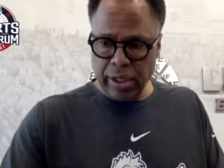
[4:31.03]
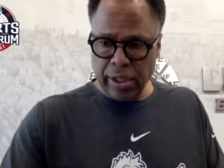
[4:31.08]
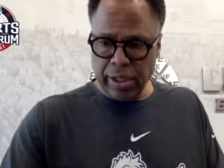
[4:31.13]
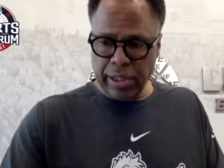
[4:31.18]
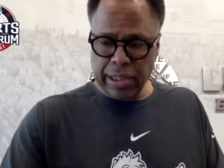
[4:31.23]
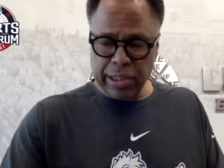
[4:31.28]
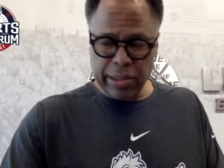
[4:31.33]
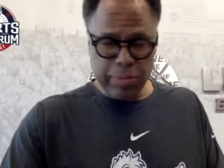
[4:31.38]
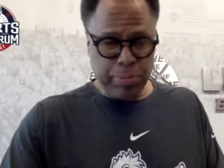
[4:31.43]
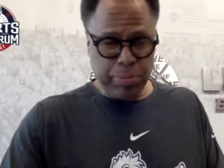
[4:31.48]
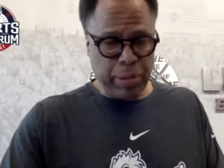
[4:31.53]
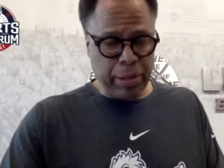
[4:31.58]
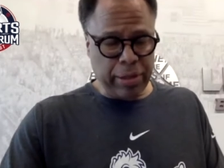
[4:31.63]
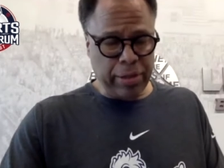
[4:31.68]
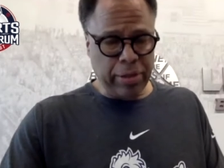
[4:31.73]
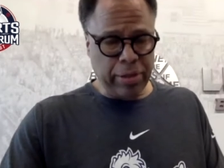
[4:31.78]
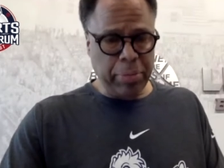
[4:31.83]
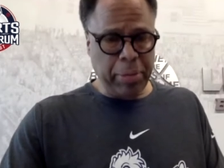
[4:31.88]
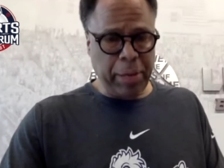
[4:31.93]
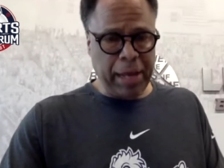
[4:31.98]
His
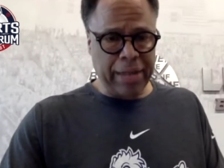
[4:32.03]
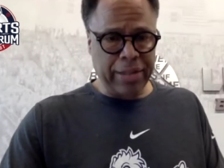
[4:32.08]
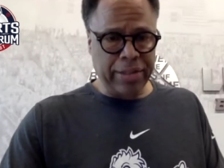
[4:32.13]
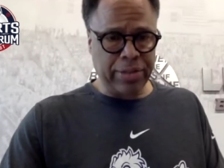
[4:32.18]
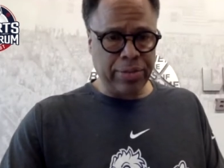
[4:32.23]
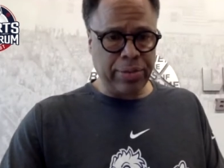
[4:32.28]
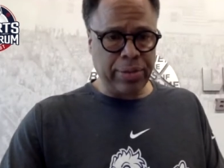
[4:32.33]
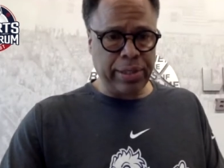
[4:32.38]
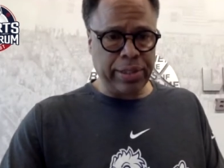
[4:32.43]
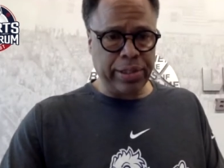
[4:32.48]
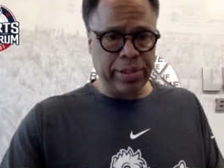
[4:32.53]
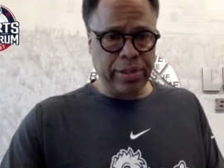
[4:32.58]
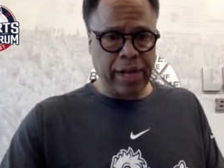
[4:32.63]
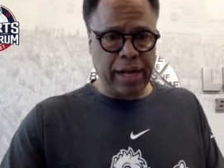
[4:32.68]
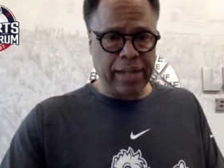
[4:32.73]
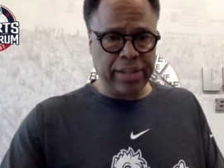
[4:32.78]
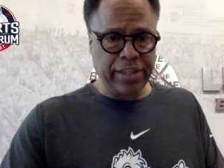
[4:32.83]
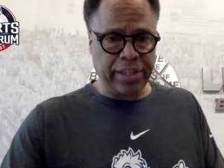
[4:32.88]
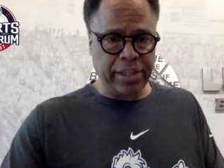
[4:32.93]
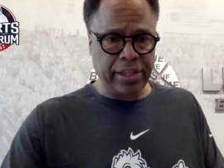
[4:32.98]
brother passed away
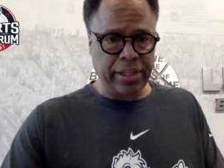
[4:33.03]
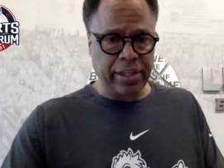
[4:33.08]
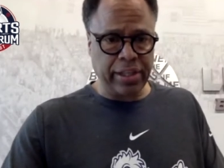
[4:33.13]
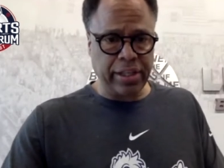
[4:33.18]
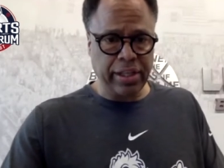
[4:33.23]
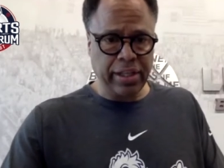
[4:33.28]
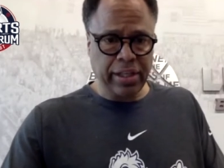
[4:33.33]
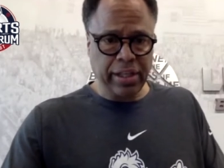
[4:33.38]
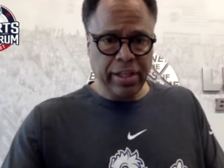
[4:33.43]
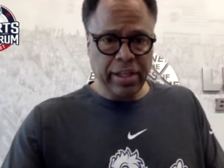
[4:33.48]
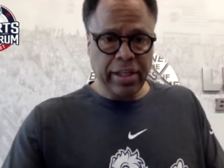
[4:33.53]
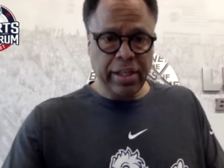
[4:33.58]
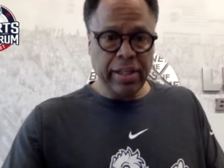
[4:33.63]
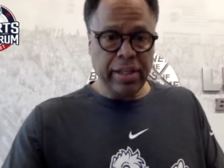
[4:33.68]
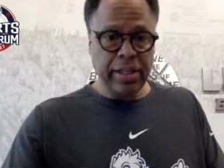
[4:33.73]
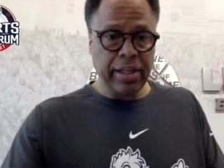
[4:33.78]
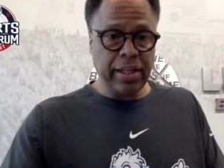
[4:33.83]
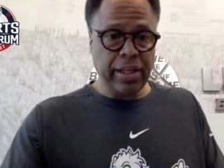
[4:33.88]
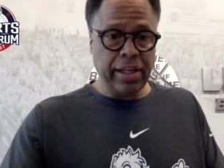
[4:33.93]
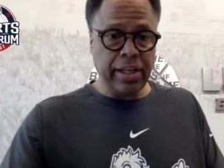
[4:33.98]
tragically in
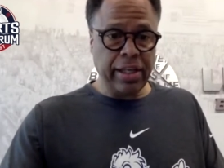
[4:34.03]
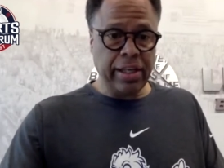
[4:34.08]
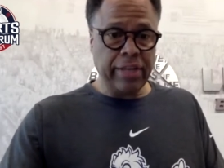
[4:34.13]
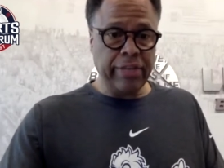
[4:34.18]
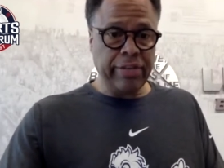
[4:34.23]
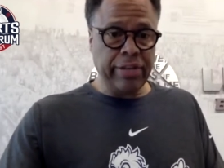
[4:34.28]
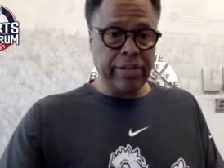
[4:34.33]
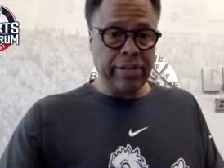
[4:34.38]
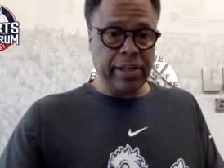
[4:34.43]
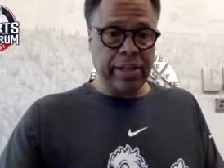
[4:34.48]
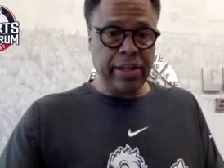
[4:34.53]
the evening.